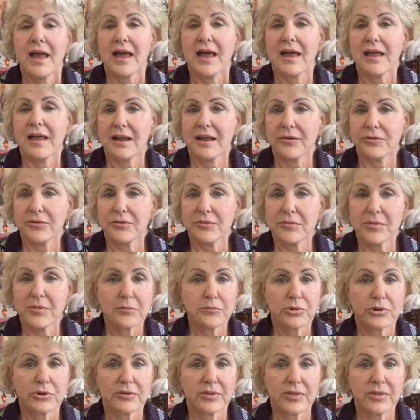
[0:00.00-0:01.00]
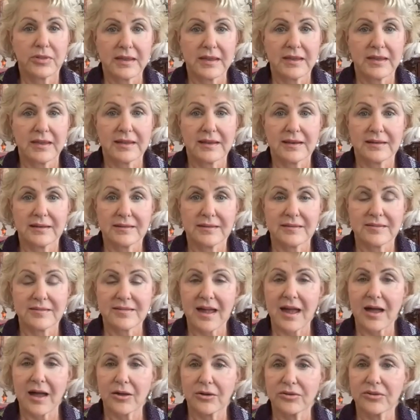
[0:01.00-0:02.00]
And I remembered thinking, this
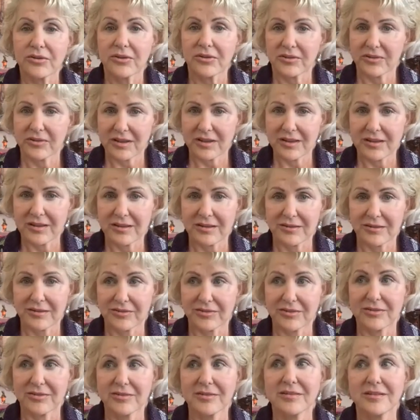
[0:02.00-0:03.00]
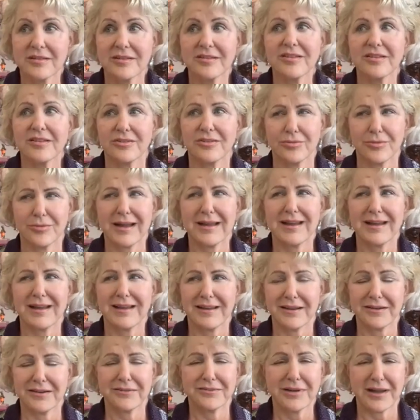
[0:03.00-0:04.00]
house is his. This is
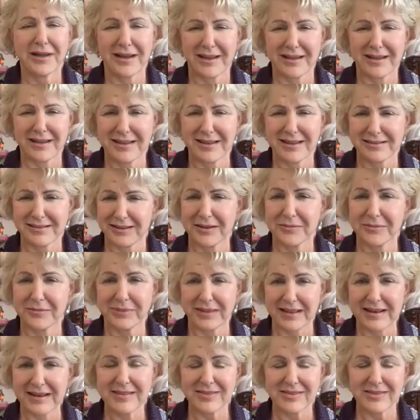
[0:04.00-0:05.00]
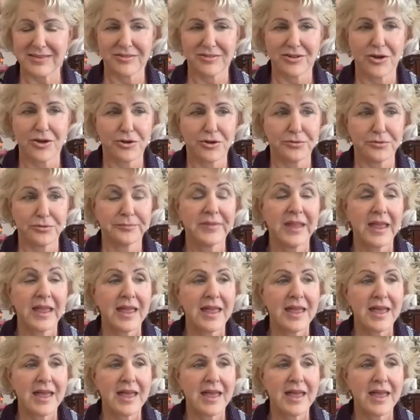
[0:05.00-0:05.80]
why I ended up getting this home.